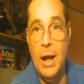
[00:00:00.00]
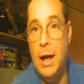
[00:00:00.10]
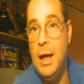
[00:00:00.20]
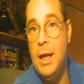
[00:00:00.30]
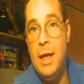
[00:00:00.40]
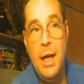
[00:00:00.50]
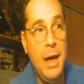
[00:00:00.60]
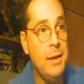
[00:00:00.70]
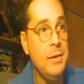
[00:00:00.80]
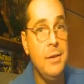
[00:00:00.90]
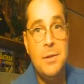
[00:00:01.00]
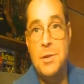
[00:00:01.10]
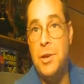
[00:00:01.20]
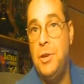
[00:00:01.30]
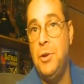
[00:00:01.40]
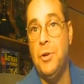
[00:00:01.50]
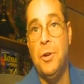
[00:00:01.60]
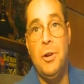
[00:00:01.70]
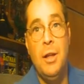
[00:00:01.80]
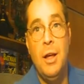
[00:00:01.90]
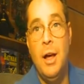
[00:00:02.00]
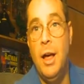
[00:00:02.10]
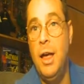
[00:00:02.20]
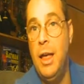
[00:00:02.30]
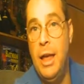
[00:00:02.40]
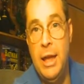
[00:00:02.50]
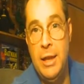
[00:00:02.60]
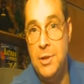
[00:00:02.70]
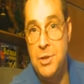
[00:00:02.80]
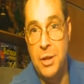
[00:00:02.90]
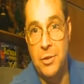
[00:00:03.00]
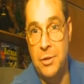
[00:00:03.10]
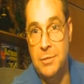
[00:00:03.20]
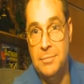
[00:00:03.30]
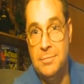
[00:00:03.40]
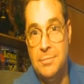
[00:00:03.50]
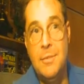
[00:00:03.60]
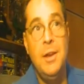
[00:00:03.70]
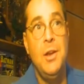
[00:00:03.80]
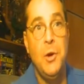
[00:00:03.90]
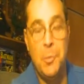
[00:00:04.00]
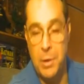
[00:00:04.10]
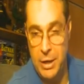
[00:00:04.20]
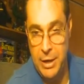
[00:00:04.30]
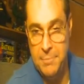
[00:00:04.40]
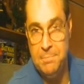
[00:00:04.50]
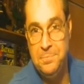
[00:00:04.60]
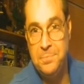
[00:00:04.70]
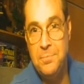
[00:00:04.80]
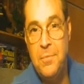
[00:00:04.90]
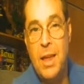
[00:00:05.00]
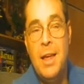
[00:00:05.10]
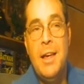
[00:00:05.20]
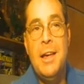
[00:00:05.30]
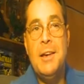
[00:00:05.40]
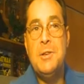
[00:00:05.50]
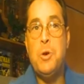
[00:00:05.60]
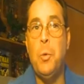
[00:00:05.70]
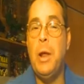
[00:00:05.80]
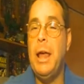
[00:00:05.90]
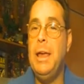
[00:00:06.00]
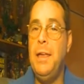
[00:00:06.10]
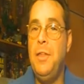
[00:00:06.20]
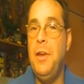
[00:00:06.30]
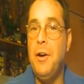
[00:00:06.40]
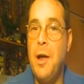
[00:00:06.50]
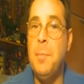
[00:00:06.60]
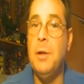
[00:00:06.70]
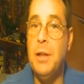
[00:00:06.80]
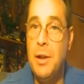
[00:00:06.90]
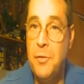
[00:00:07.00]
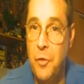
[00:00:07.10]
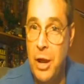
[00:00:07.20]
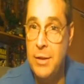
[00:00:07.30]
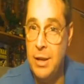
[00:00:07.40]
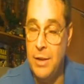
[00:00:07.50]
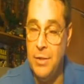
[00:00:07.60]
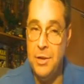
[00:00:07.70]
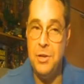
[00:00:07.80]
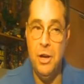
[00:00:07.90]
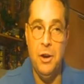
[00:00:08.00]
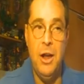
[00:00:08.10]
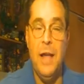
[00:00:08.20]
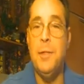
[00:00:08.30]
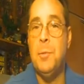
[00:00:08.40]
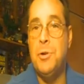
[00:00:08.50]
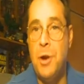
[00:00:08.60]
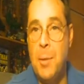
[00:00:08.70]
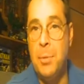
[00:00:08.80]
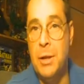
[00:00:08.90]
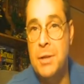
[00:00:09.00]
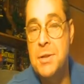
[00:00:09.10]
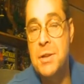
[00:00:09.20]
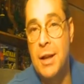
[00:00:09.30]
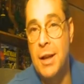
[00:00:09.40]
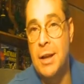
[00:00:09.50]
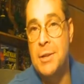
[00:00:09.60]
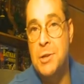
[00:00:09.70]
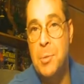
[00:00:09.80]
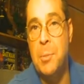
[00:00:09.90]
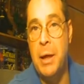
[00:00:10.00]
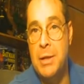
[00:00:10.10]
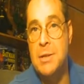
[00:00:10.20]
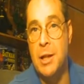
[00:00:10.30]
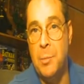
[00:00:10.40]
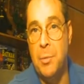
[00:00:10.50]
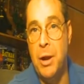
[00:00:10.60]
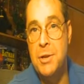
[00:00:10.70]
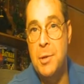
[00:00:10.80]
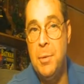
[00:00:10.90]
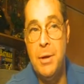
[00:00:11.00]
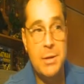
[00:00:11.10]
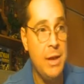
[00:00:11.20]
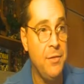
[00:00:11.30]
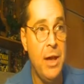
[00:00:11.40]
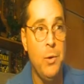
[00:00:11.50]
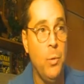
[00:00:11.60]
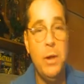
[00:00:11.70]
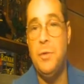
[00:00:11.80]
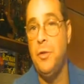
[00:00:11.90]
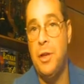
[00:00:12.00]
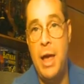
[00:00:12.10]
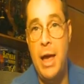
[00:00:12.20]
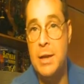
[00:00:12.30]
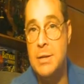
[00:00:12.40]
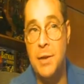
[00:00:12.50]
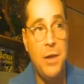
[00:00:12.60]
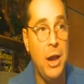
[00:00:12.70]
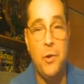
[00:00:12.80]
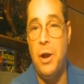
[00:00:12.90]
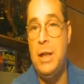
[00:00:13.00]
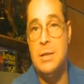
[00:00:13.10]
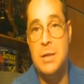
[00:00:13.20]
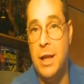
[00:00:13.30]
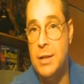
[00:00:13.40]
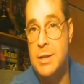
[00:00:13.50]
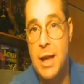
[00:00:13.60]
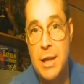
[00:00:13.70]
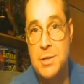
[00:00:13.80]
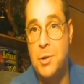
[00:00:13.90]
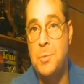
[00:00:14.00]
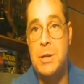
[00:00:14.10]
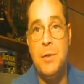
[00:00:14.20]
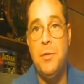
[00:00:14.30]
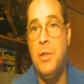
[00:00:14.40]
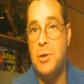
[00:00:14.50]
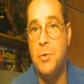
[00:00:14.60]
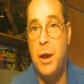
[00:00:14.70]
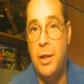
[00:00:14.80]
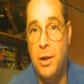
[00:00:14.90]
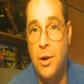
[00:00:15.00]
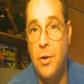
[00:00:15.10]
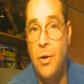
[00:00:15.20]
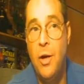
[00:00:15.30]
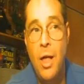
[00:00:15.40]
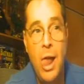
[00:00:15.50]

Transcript: I hadn't secured any children. Nobody. So when I get there, I'm a little frantic this year at the Metropolis Superman celebration because I've got a wonderful cast, I've got great sets, costumes, everything's ready to go.